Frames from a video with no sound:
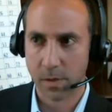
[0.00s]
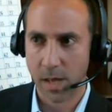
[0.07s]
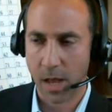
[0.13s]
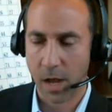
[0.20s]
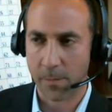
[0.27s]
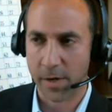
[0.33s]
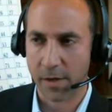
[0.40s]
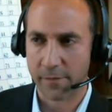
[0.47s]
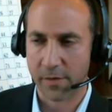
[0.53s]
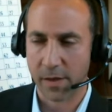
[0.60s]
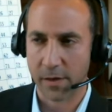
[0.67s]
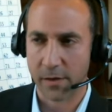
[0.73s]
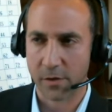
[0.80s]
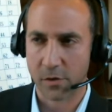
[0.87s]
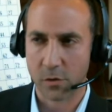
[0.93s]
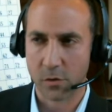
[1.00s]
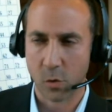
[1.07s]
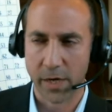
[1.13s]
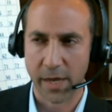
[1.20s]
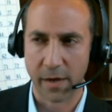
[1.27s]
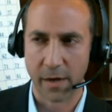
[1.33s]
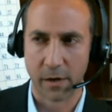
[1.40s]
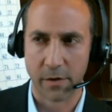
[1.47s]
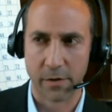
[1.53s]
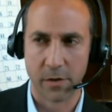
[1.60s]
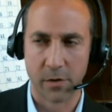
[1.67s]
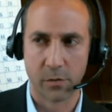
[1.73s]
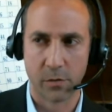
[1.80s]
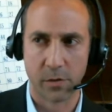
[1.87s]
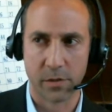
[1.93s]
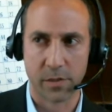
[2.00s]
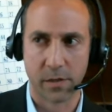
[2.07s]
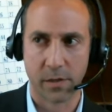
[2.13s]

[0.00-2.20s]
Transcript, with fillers: how many of the 28 are of new? the 28